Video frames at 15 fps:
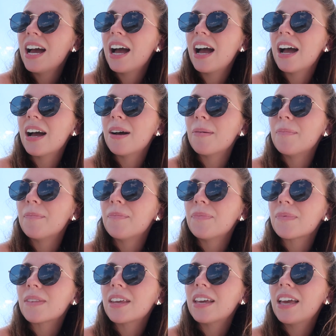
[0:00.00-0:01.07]
Um,
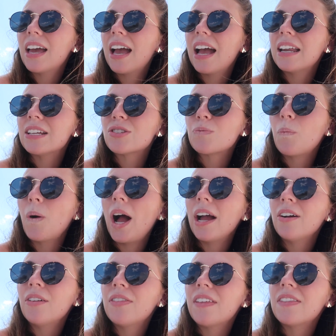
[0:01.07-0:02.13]
and it's
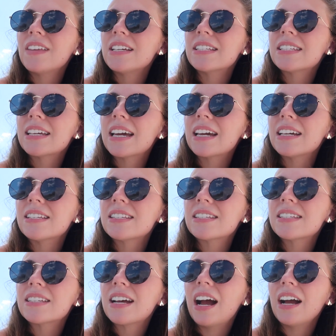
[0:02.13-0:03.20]
wild that these days
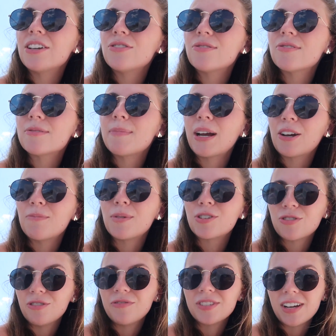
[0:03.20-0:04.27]
I use my
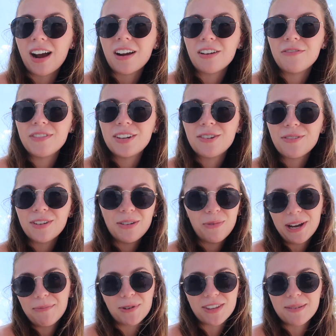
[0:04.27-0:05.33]
commercial photography degree
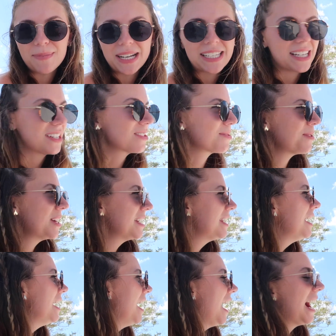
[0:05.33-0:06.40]
way more than my dance one.
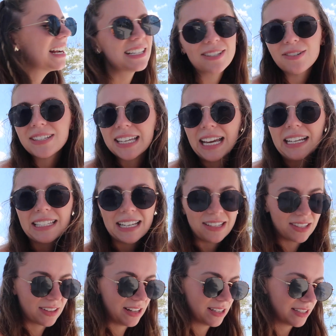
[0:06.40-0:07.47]
I still take
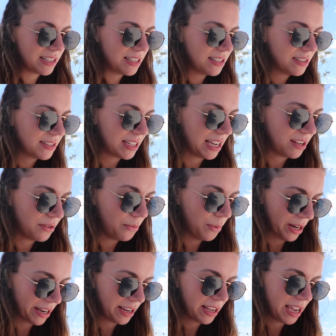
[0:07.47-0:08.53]
dance classes like
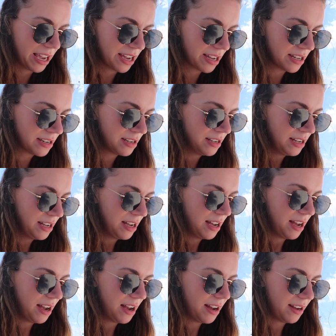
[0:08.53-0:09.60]
when I can.
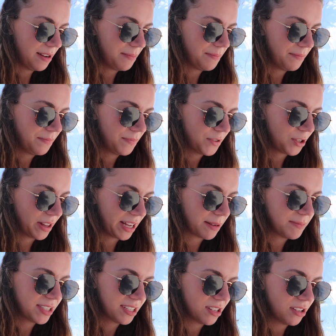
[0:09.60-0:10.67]
Um, so like
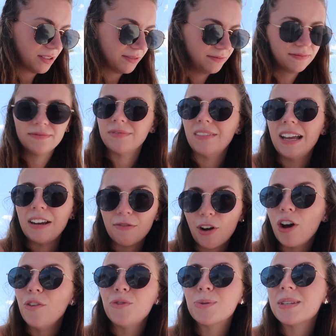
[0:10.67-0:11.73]
I'm still
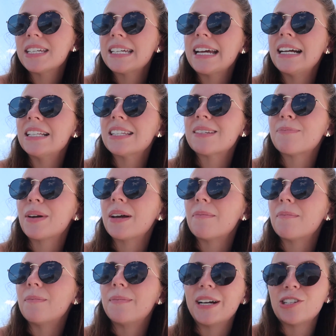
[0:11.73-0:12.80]
involved with dance, but
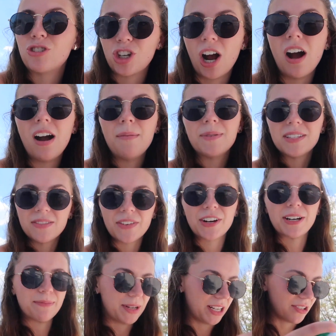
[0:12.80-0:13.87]
my job is
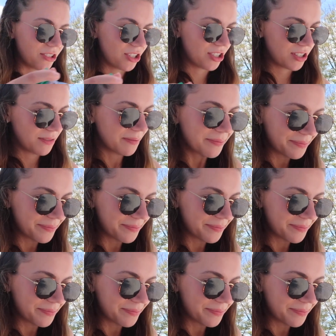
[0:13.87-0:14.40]
very much